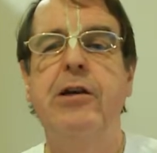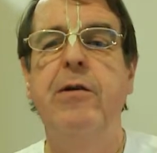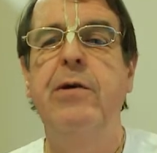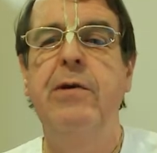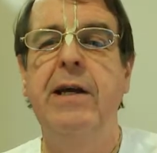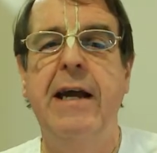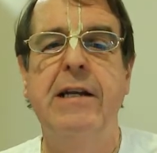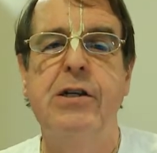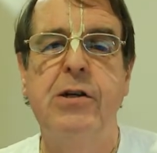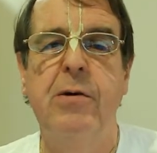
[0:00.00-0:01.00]
to communicate,
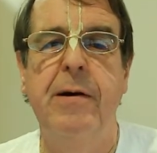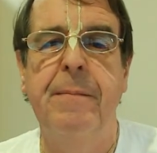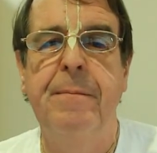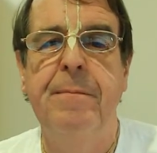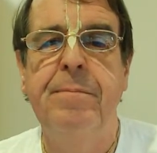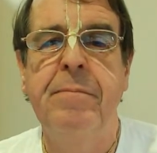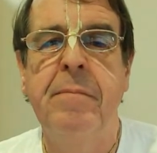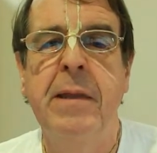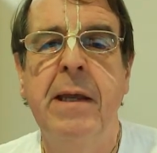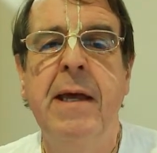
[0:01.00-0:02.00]
and so on.
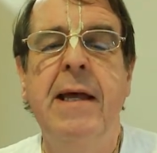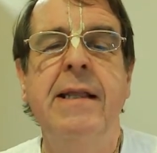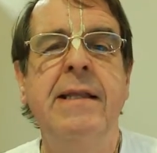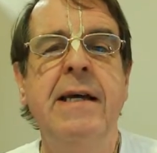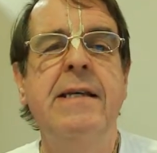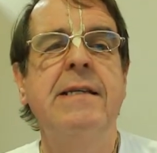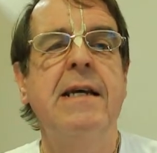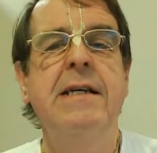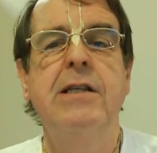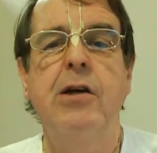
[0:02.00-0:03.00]
This
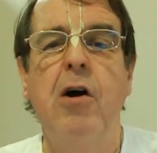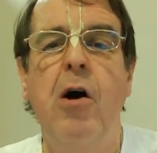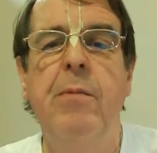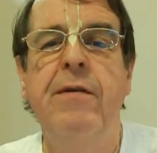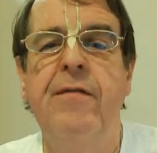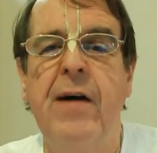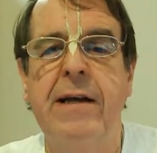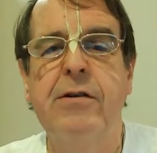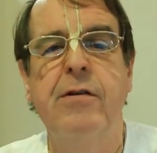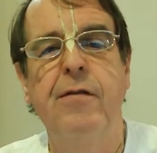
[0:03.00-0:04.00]
is the common
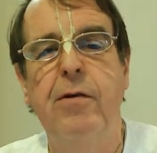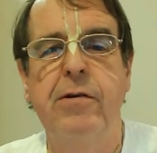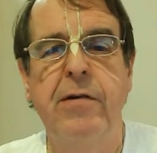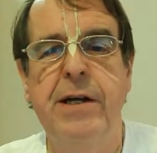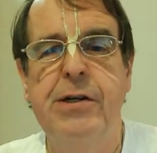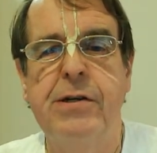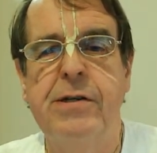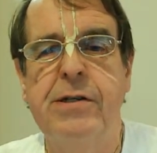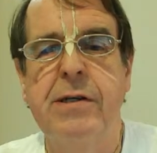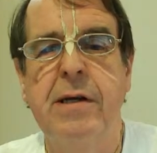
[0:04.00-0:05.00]
factor of all
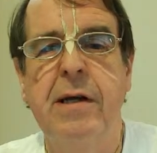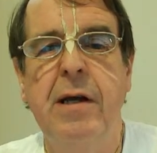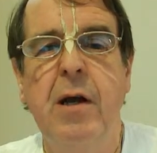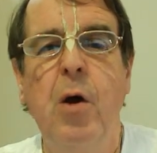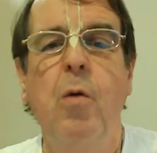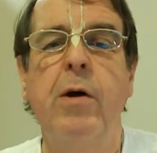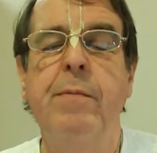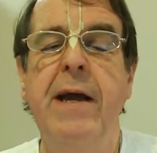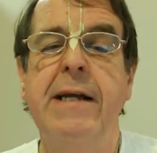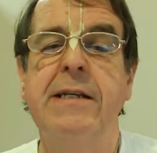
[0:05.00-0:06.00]
creatures. What
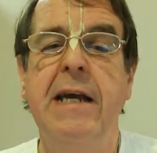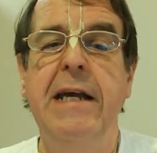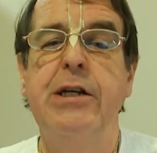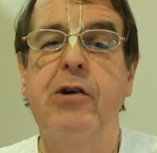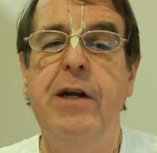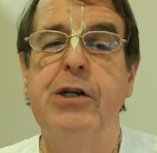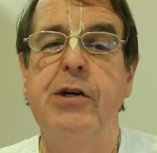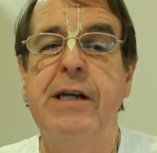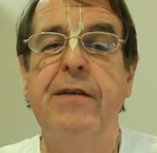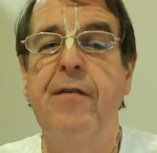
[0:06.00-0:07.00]
makes each creature
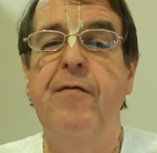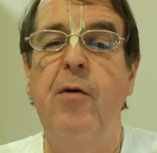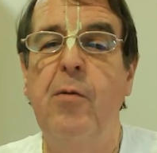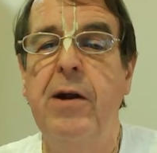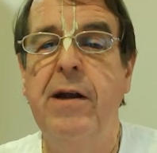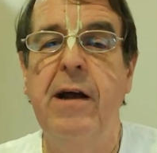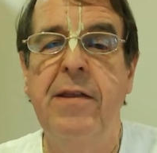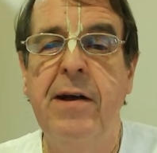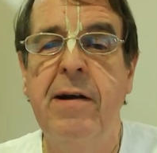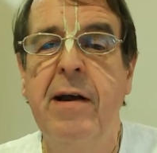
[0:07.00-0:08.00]
different from one
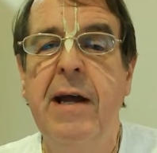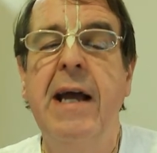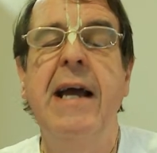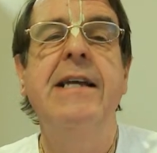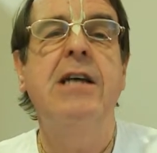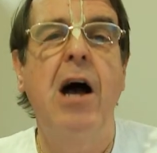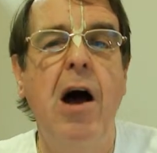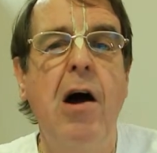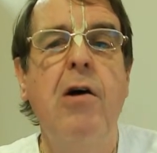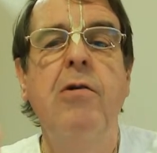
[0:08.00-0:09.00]
another is
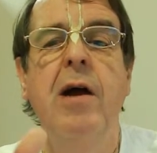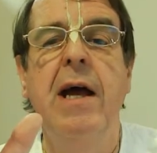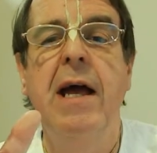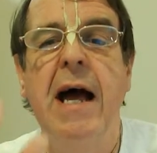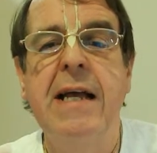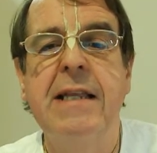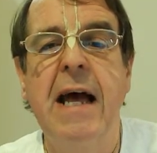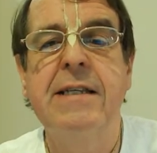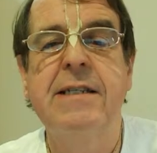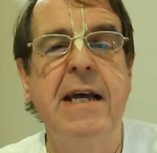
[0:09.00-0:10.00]
how
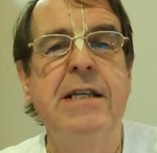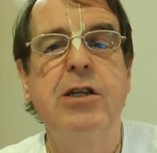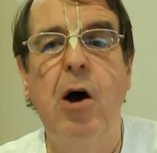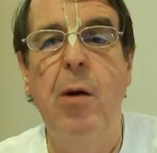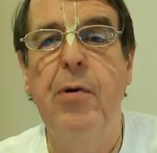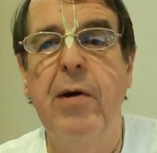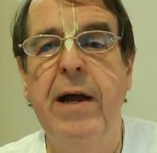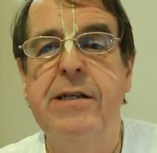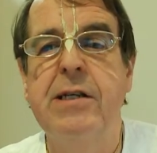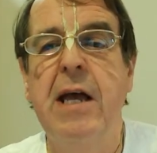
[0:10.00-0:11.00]
that sense
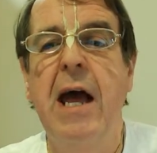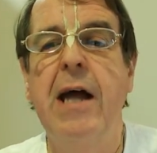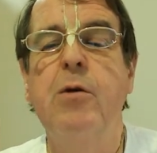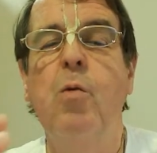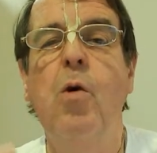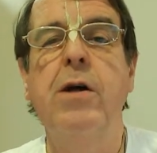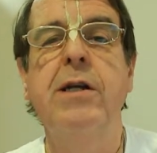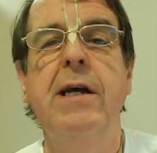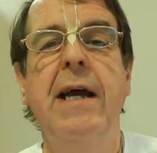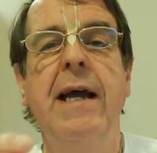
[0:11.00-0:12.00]
operates and what
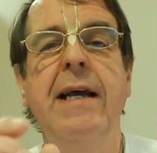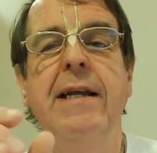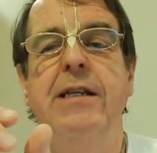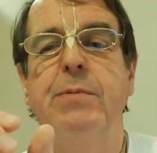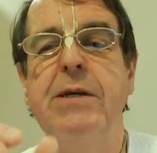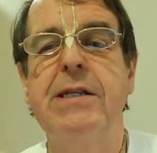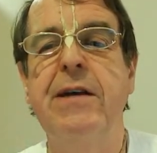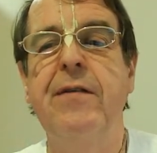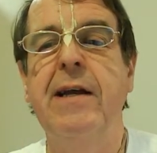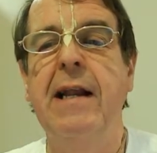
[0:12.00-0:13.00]
it is
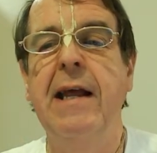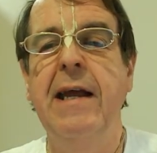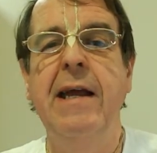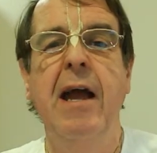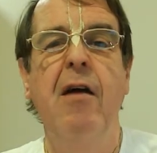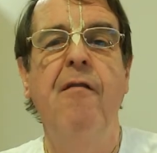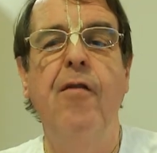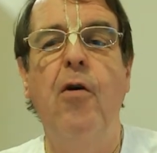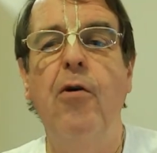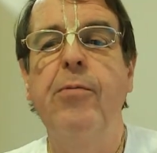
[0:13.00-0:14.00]
specifically
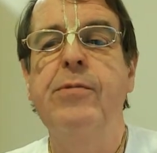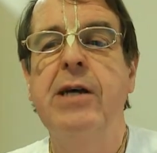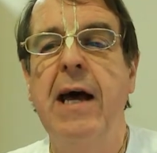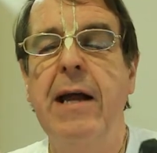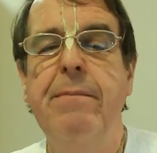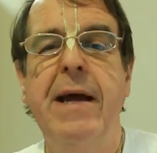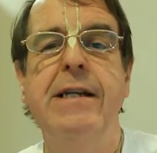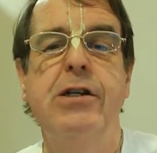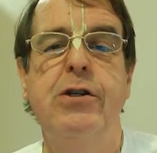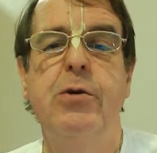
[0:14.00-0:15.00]
formed and
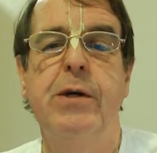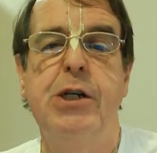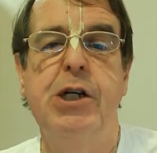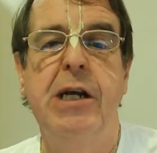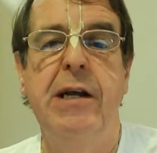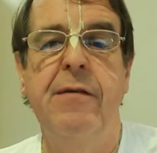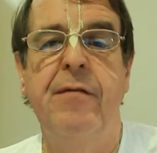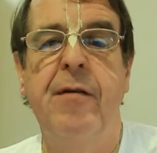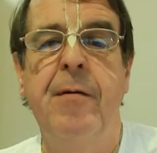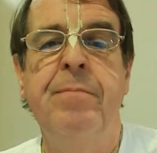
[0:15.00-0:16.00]
meant to achieve.
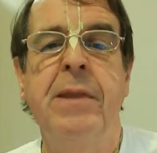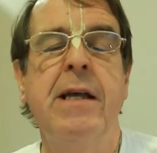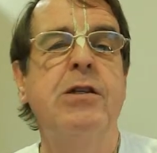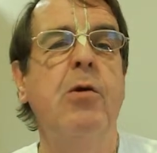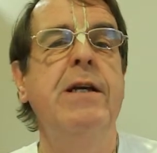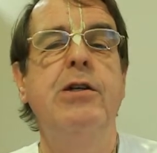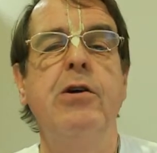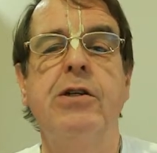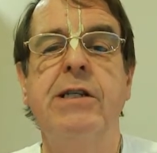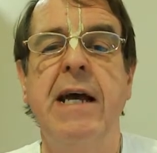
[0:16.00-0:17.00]
So is
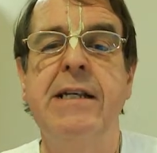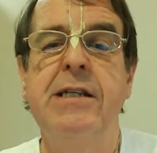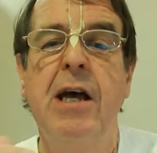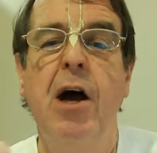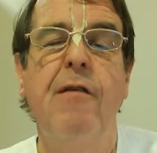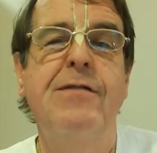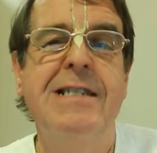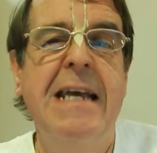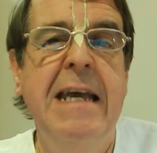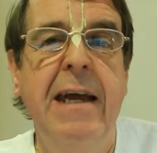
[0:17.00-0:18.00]
your sense of
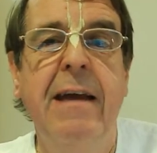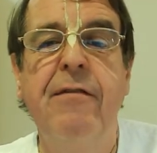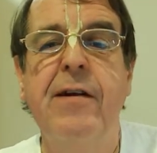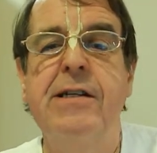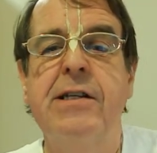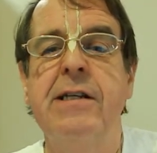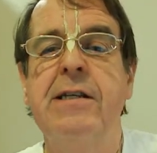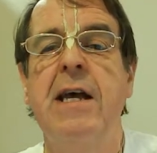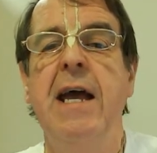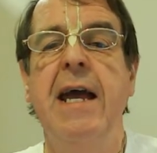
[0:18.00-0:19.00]
seeing, for instance,
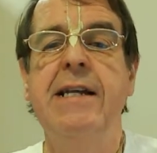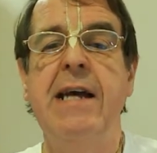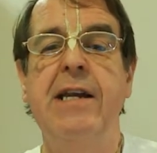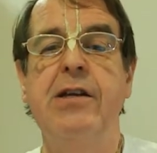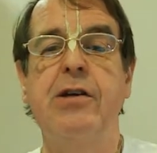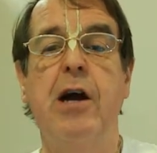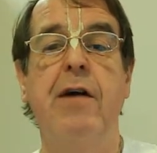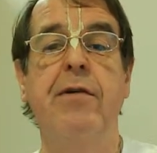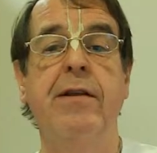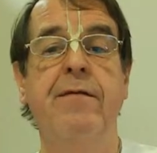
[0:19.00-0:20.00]
intended to
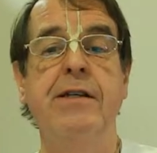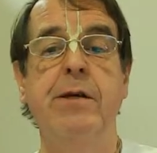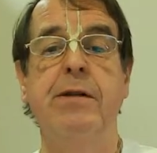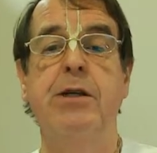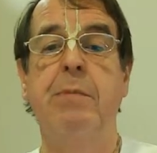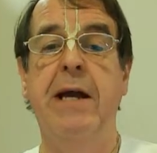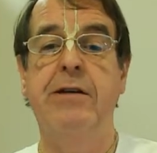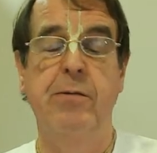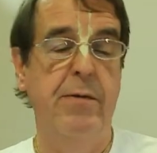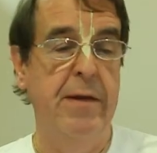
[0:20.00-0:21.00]
cover the visible
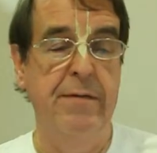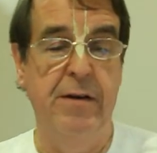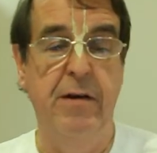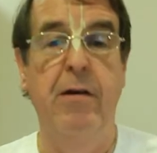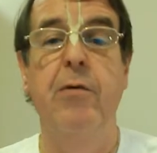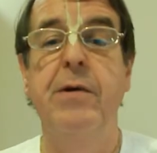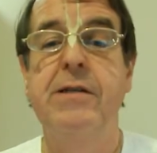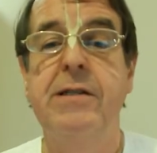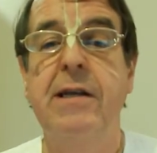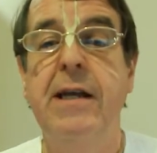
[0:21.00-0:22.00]
spectrum that
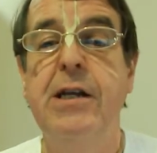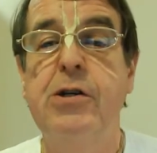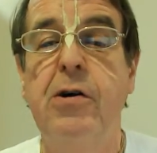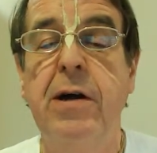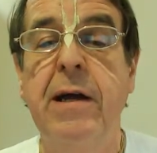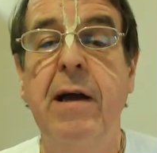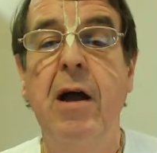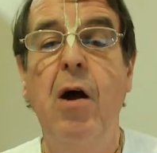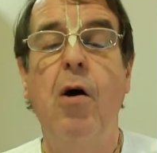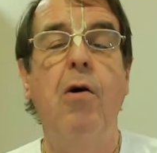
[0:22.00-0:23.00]
humans enjoy,
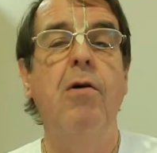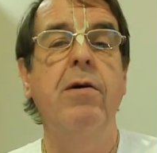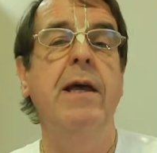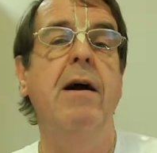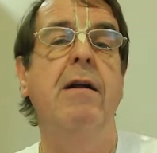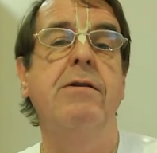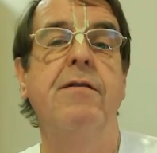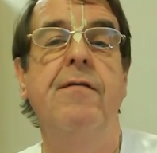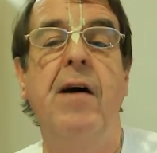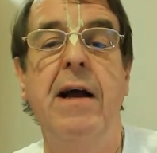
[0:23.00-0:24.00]
or the
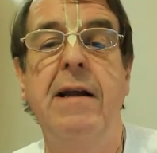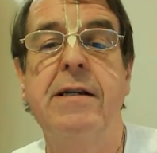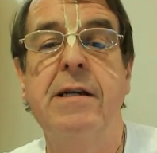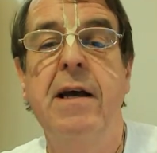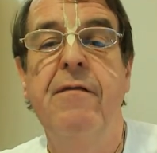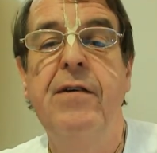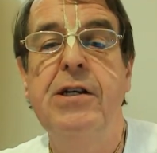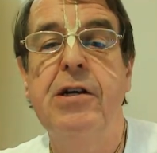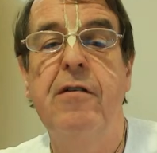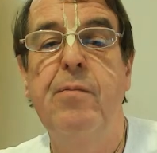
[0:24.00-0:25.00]
ultraviolet
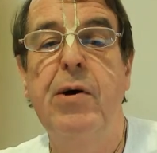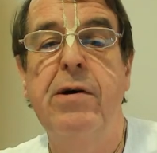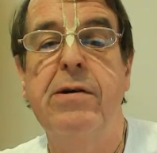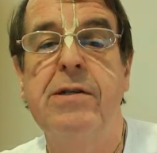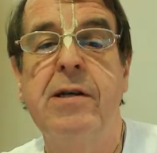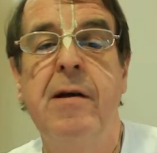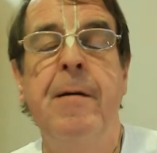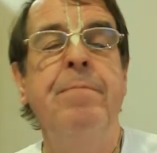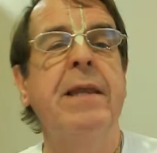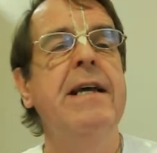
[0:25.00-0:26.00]
vision of birds?
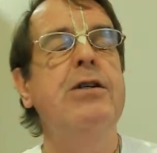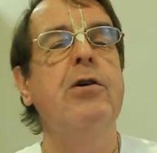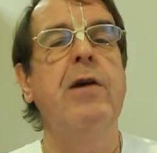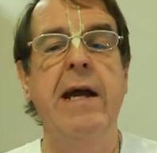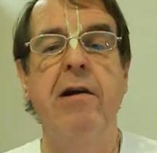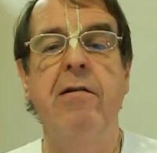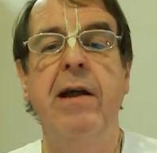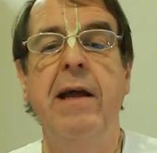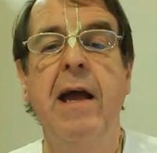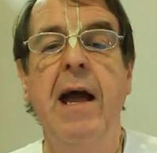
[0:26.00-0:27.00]
Is your
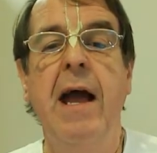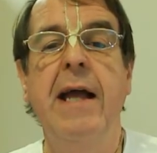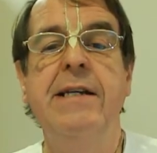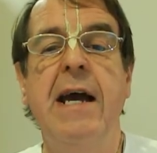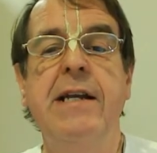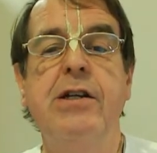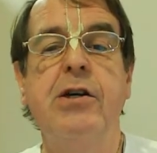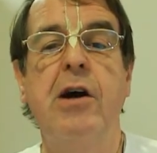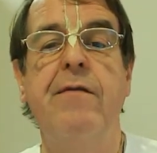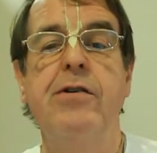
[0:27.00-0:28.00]
hearing intended to
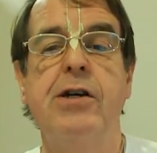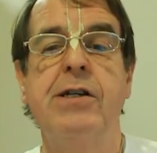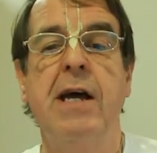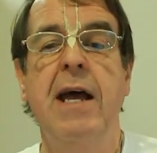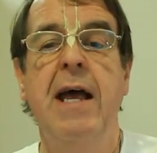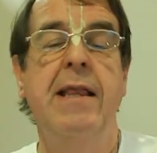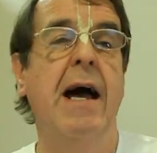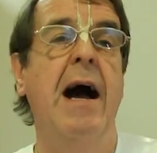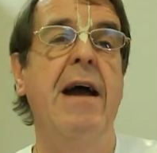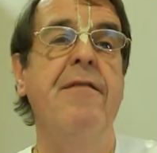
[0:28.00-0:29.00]
cover just the
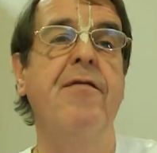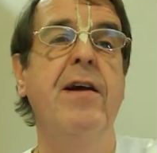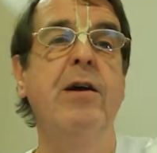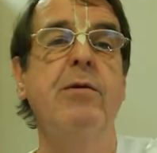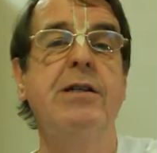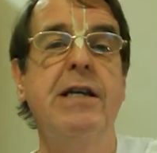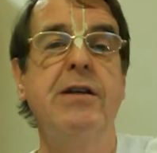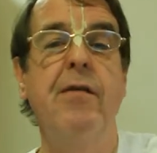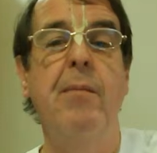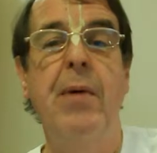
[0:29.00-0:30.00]
high frequencies
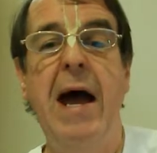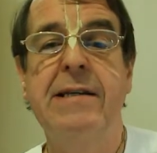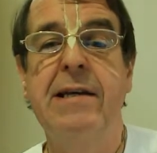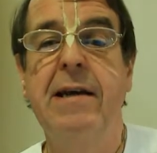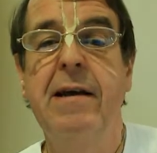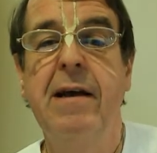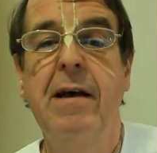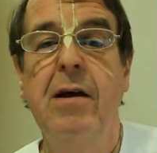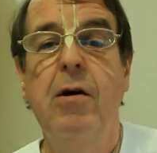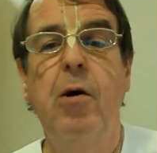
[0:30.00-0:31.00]
of a bat,
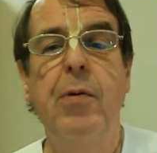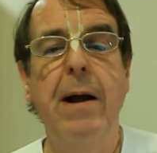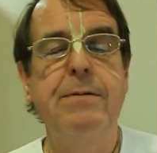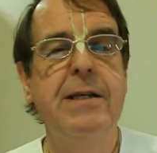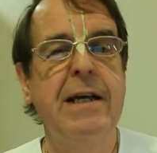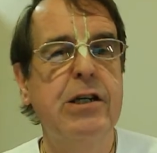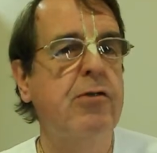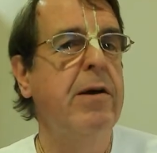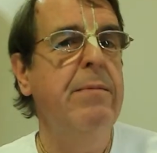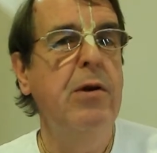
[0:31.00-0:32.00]
or perhaps the
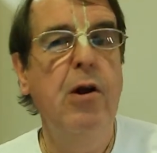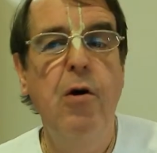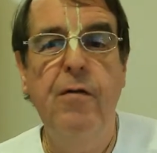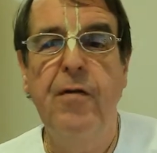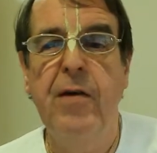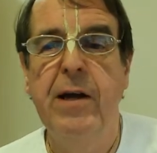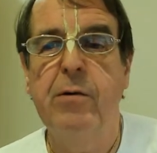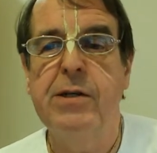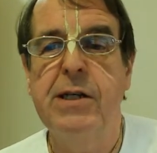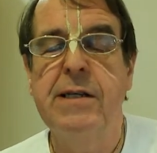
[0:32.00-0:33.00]
extreme low
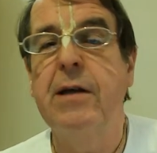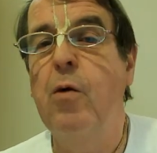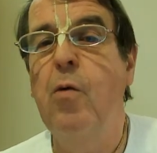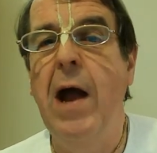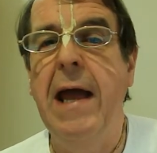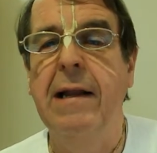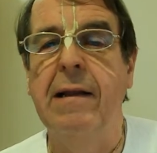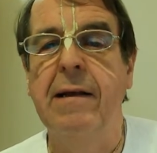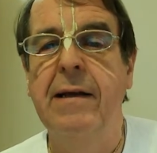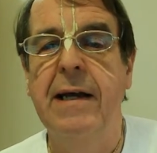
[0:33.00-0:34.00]
frequencies that a
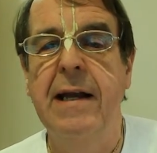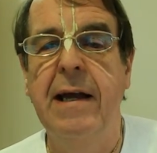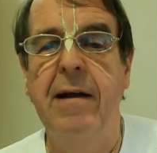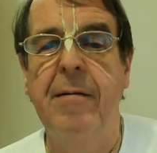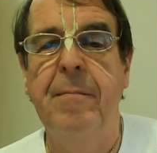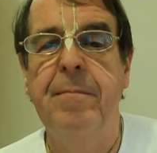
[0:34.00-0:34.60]
whale can hear?